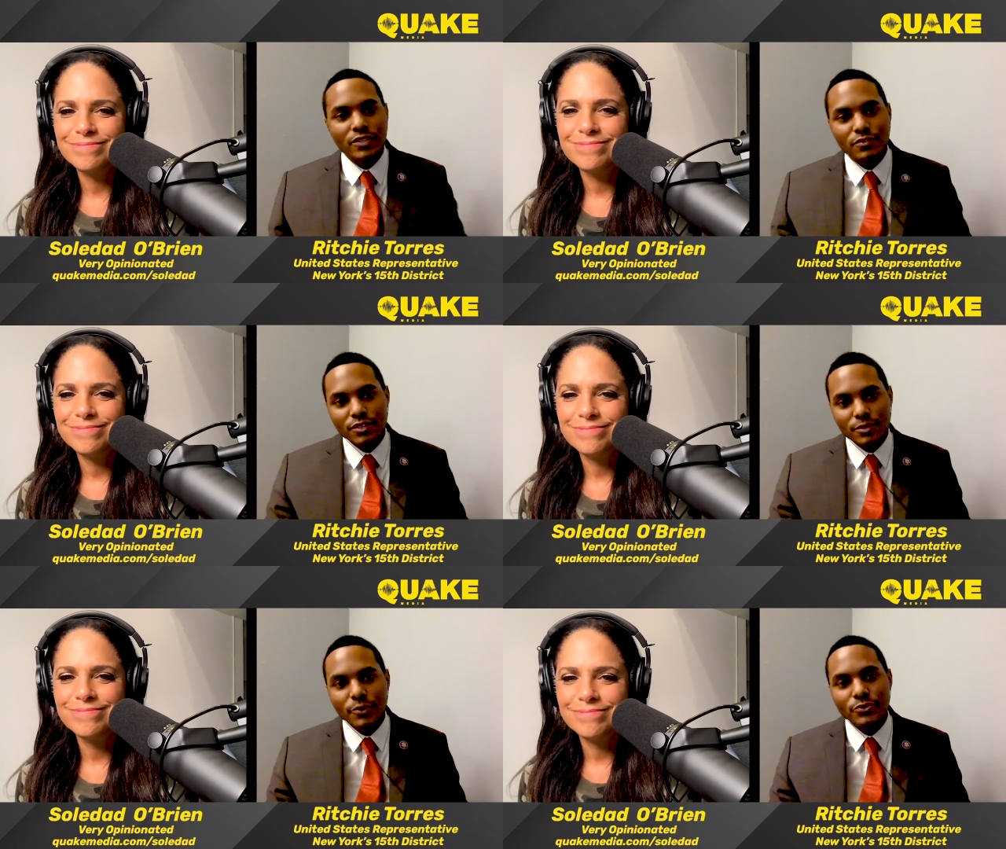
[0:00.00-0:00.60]

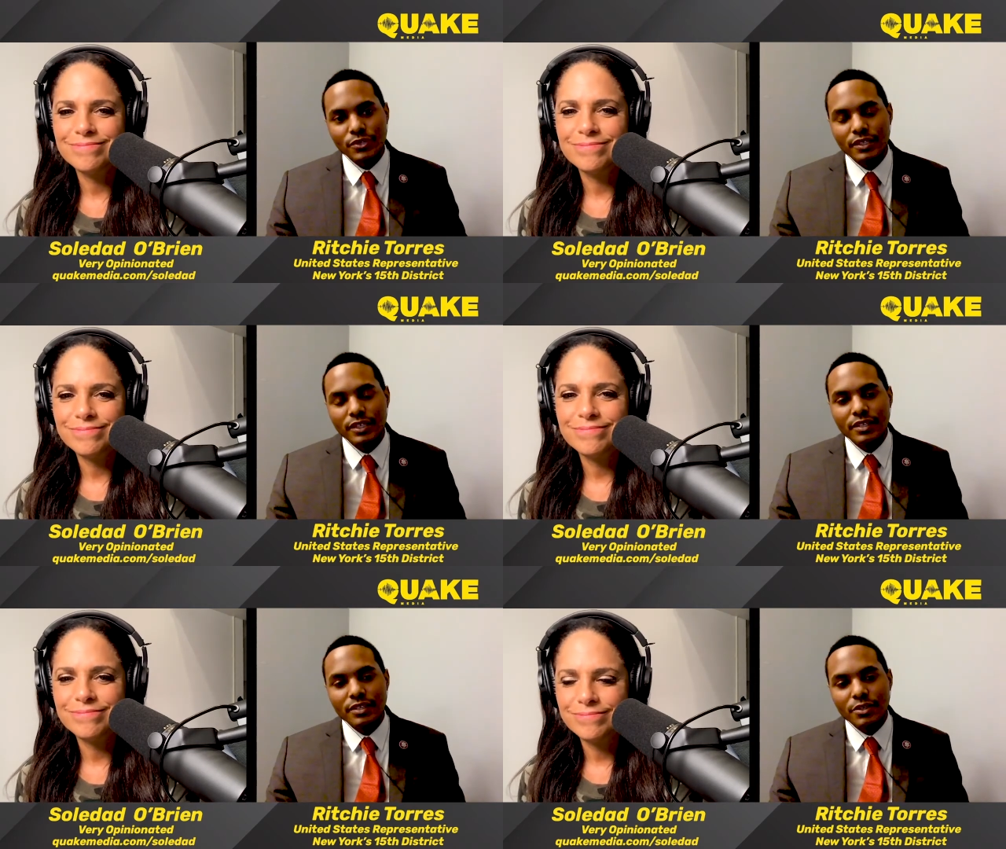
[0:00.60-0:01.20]
Speaker 1: grounds for
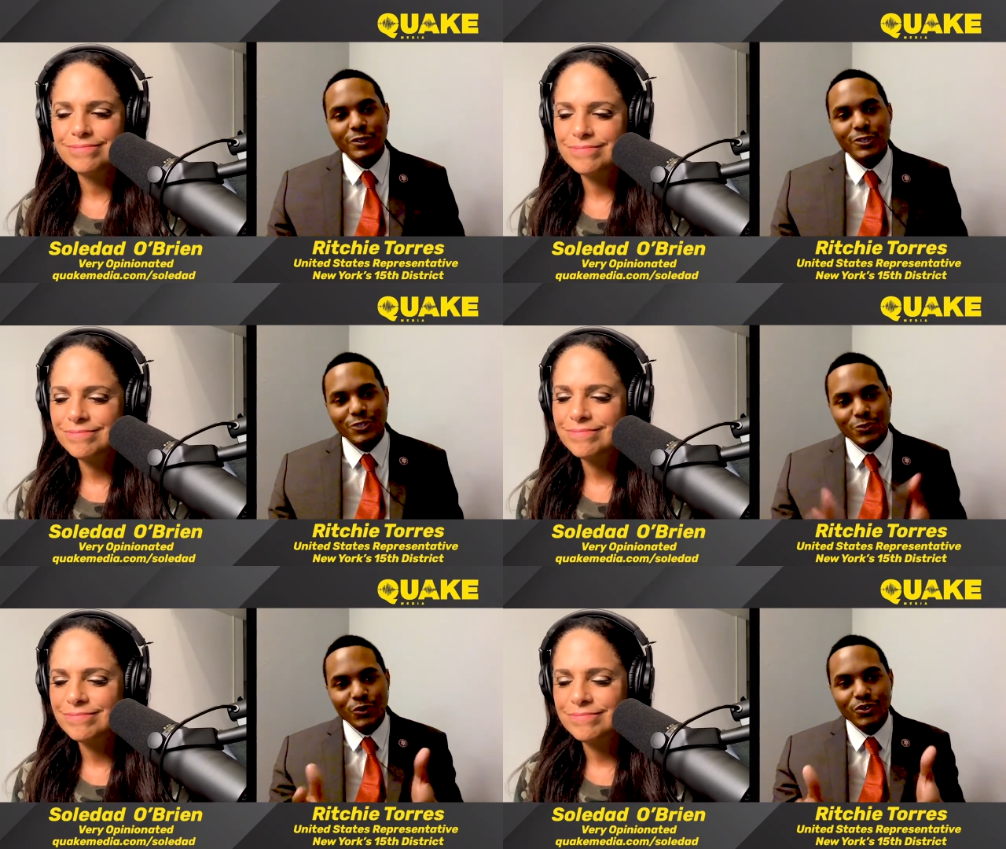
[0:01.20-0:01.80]
expulsion. The
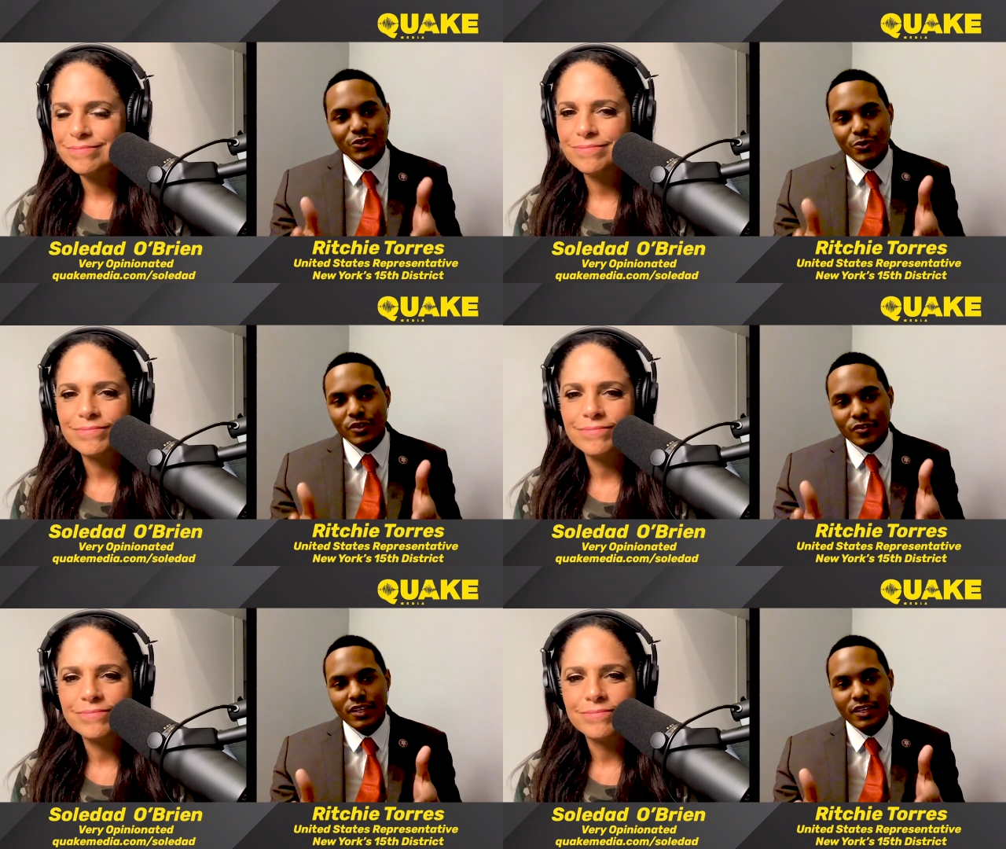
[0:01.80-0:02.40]
question is, what do you
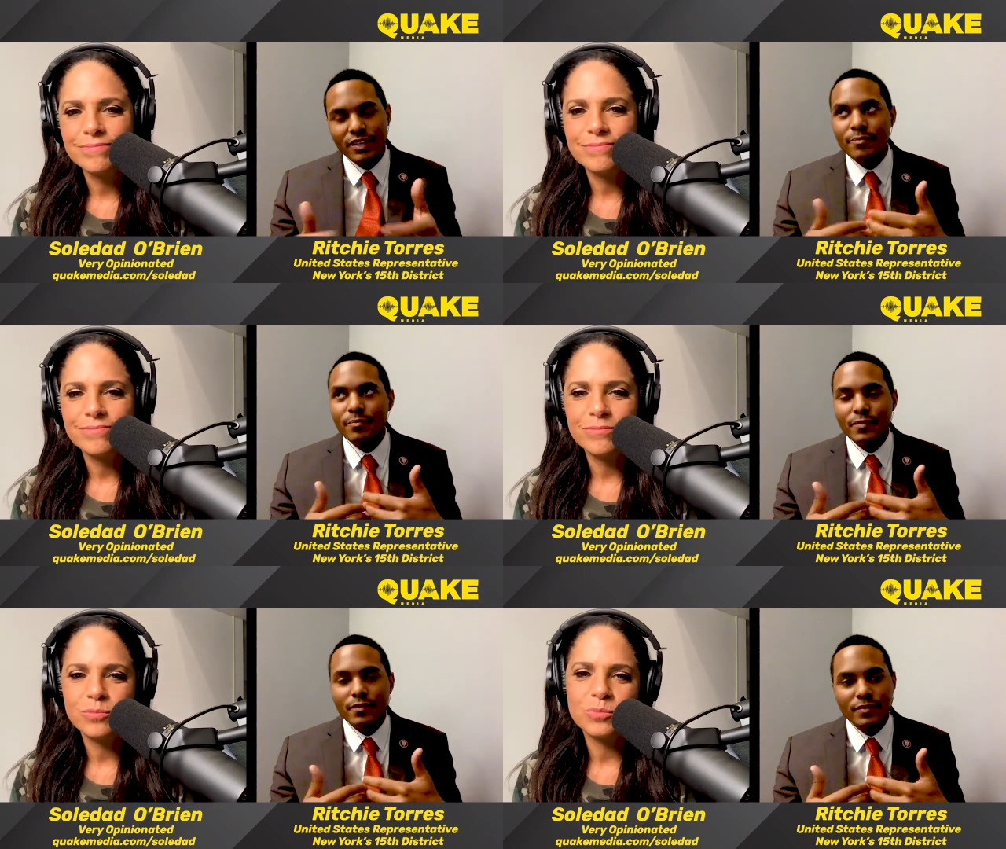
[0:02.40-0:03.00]
do with the,